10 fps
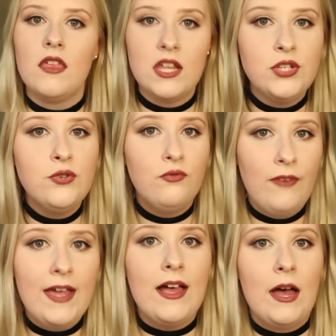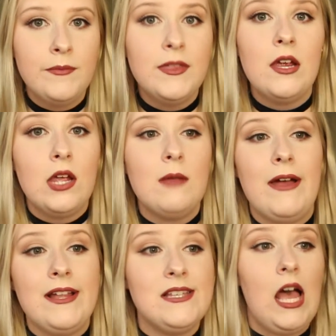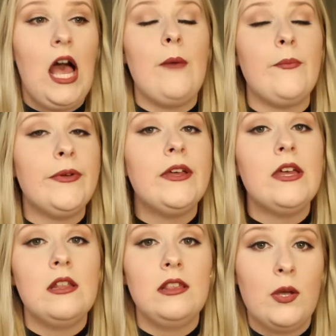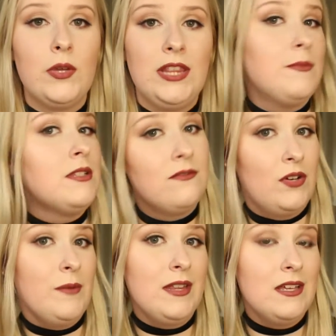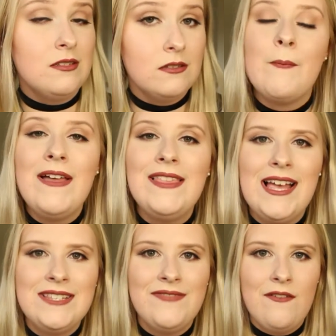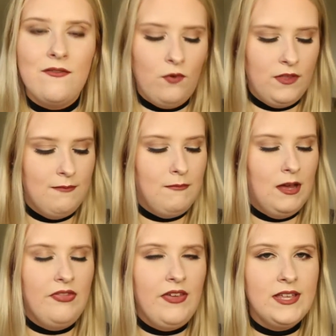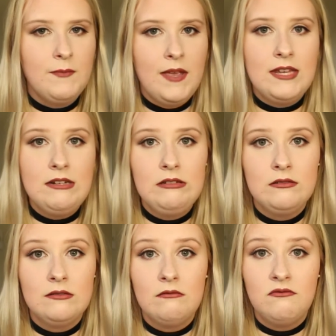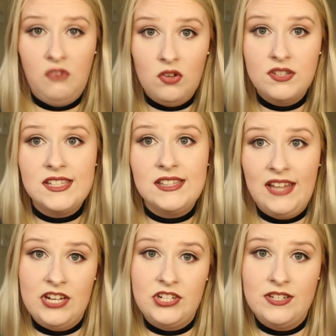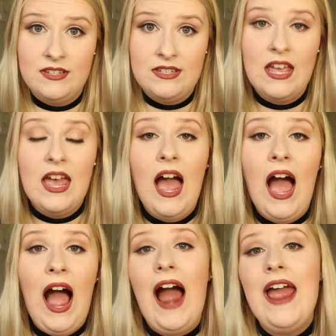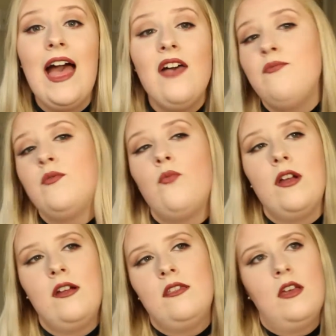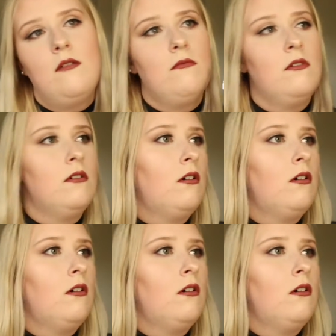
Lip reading: They do rank up there in my top liquid lipstick formulas. My last favorite for the month has been false lashes. I have been wearing them